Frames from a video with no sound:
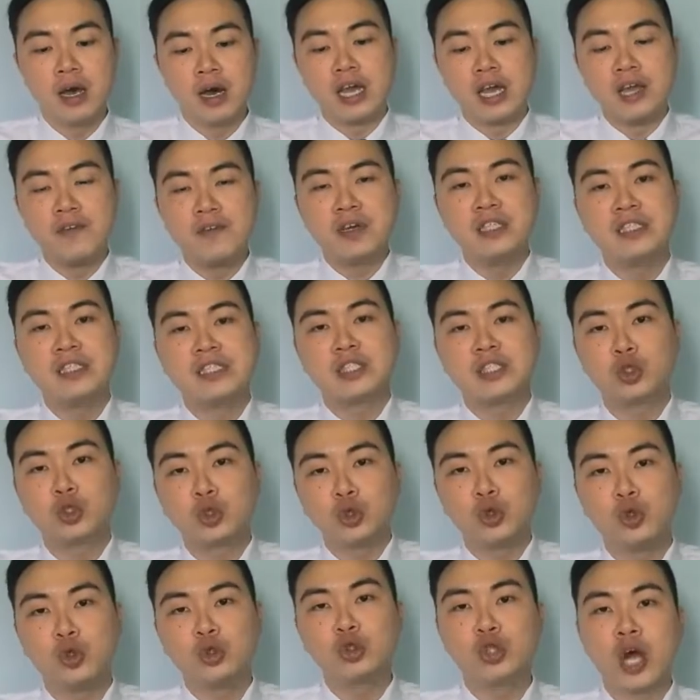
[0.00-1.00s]
Even if it's
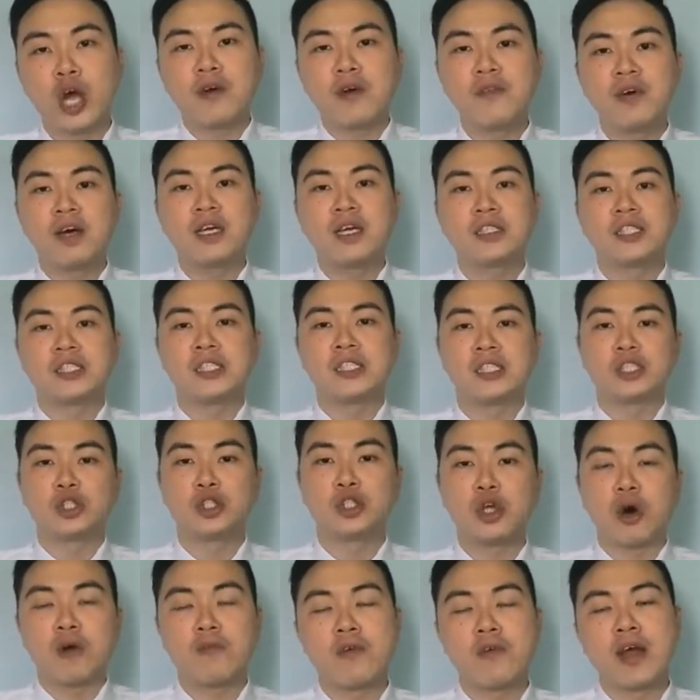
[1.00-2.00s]
two drivers,
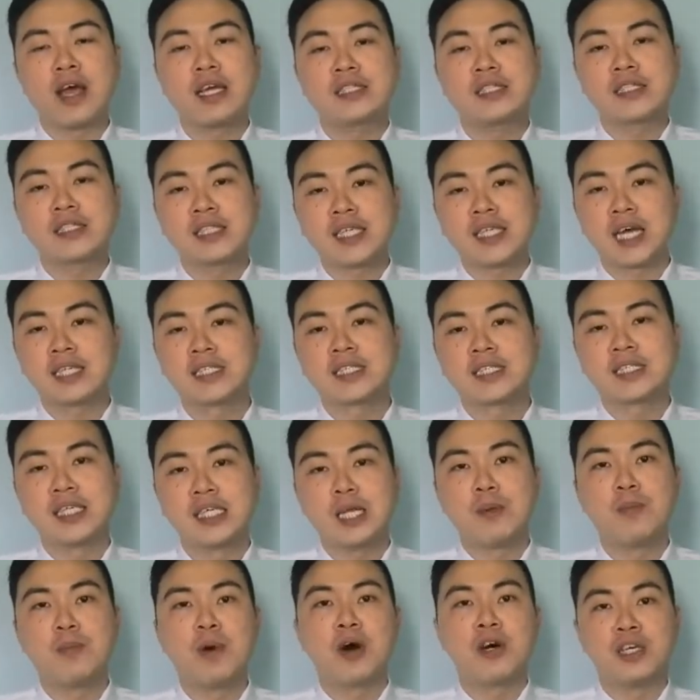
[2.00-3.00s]
it's not very
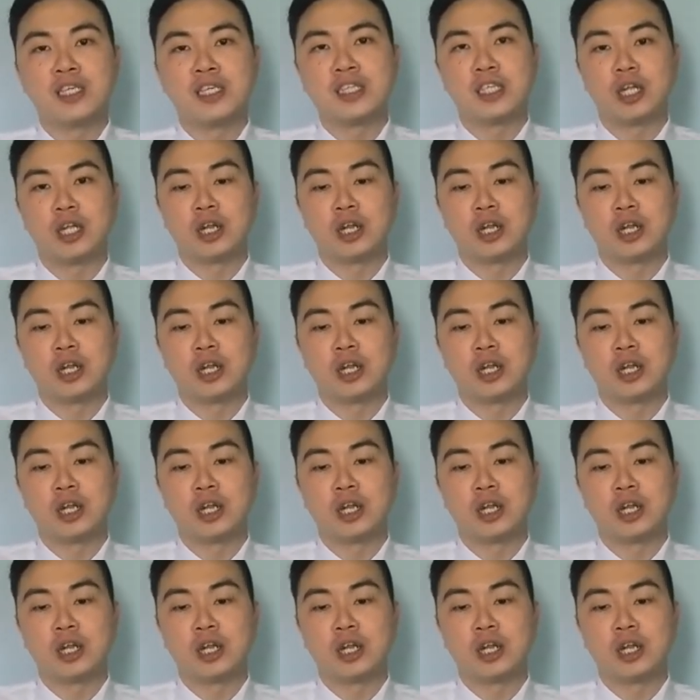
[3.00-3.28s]
sustainable in